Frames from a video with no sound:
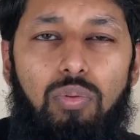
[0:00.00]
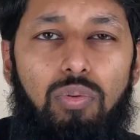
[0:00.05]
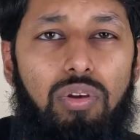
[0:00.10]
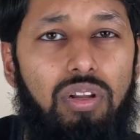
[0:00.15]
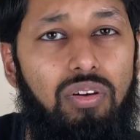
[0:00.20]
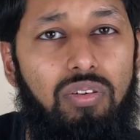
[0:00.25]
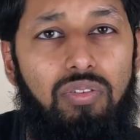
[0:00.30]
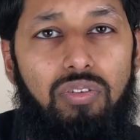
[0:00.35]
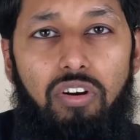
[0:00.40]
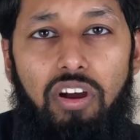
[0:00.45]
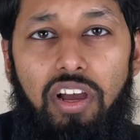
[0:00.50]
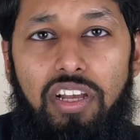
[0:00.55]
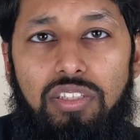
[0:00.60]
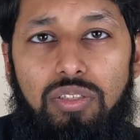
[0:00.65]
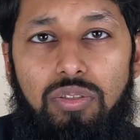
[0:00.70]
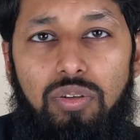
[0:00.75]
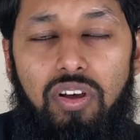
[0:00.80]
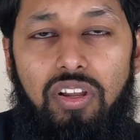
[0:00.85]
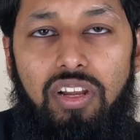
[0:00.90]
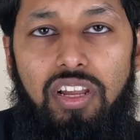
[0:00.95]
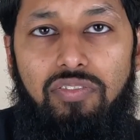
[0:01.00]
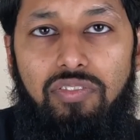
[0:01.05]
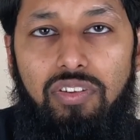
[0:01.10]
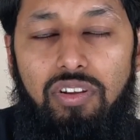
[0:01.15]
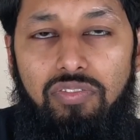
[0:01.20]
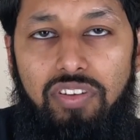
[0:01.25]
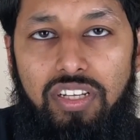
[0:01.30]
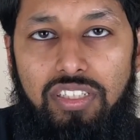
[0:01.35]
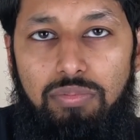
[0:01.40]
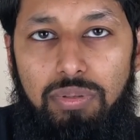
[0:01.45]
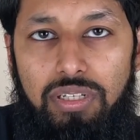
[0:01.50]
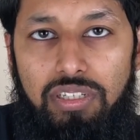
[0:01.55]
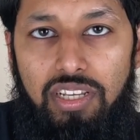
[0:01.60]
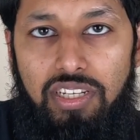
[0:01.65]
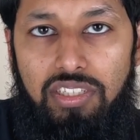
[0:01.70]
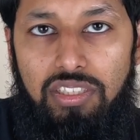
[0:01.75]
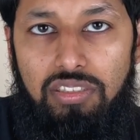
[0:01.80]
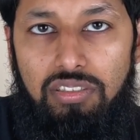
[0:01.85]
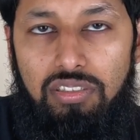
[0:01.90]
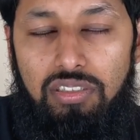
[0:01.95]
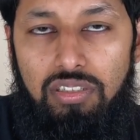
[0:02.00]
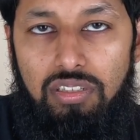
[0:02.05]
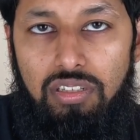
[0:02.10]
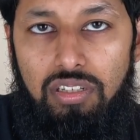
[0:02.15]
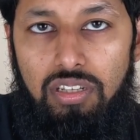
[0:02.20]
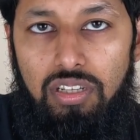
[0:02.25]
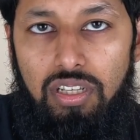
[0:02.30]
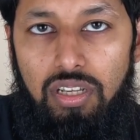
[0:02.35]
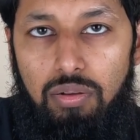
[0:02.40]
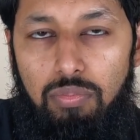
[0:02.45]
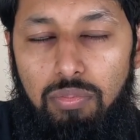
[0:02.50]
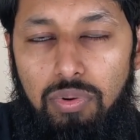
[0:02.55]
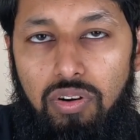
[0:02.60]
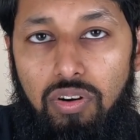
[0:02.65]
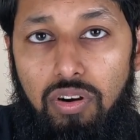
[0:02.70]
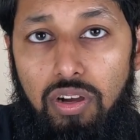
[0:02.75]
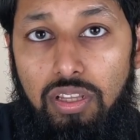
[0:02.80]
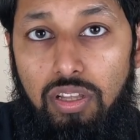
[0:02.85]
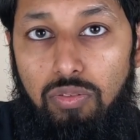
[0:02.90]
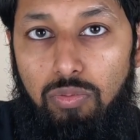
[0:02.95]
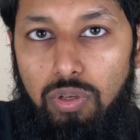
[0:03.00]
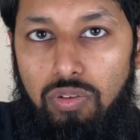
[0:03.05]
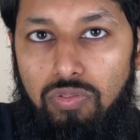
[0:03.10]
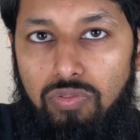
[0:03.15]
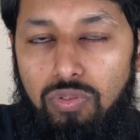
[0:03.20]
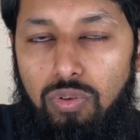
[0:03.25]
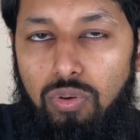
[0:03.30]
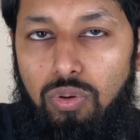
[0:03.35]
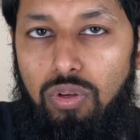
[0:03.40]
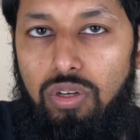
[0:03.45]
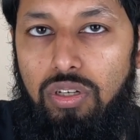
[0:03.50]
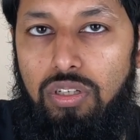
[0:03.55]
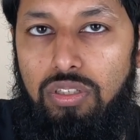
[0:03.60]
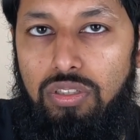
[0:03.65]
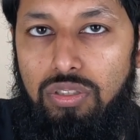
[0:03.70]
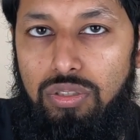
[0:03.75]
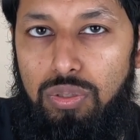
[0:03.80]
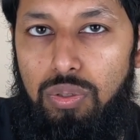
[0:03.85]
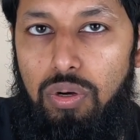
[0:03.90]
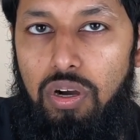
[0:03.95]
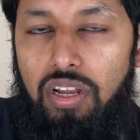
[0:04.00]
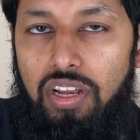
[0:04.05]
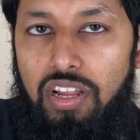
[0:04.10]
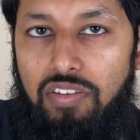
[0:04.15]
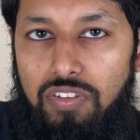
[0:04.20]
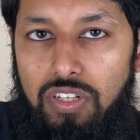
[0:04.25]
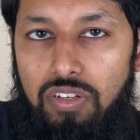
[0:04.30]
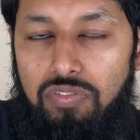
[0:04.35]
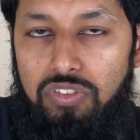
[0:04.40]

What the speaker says: We don't rise to our level of expectation, but rather we fall to our level of